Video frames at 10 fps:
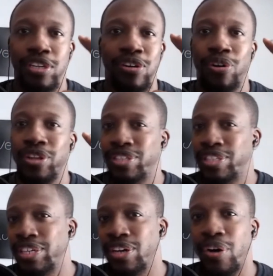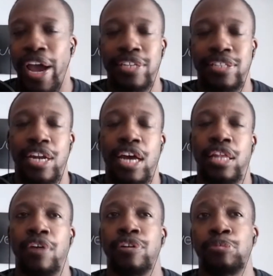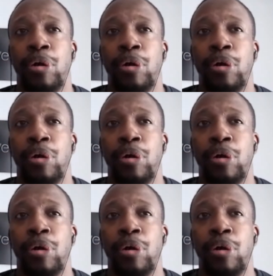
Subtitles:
and all the CEO hacks that I leverage.